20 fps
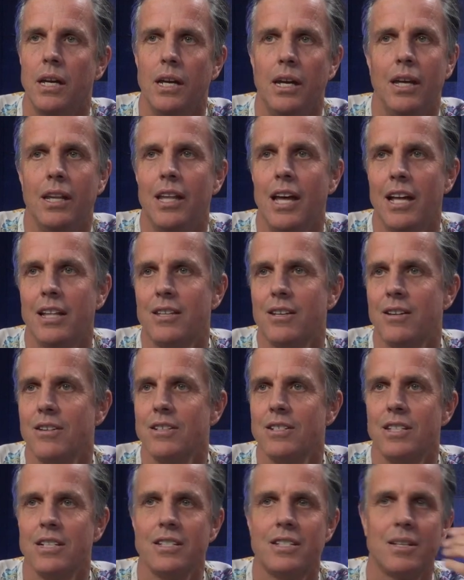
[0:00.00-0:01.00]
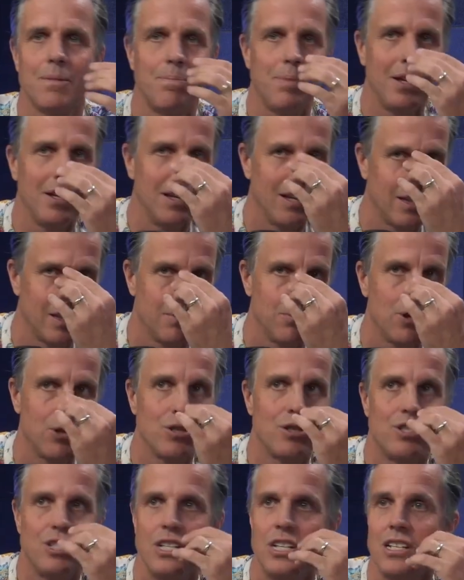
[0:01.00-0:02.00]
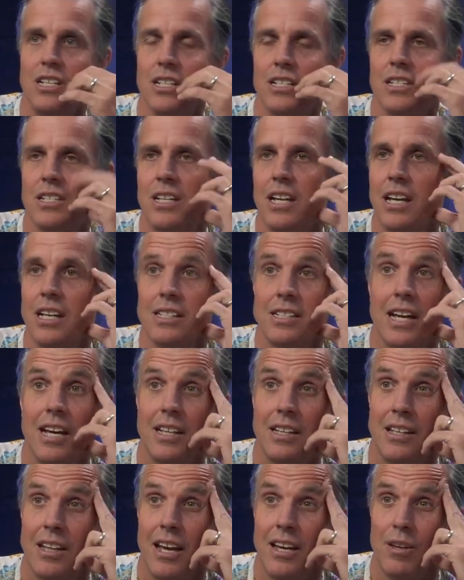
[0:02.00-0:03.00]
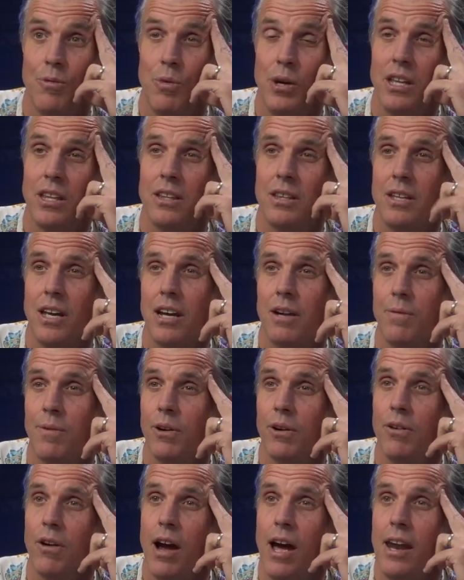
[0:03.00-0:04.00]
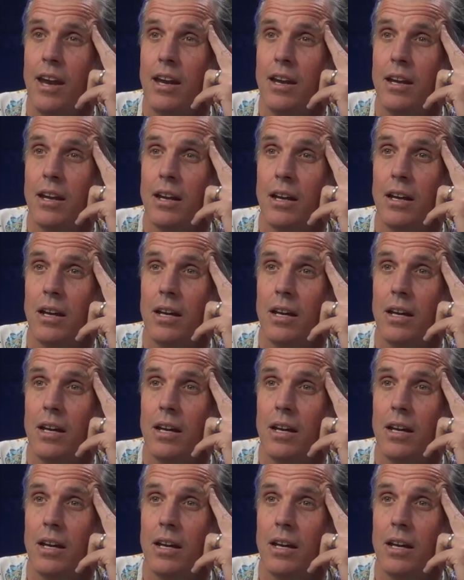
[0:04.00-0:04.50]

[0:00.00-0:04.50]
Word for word: And that turns into be like the most genius things that like we take for granted.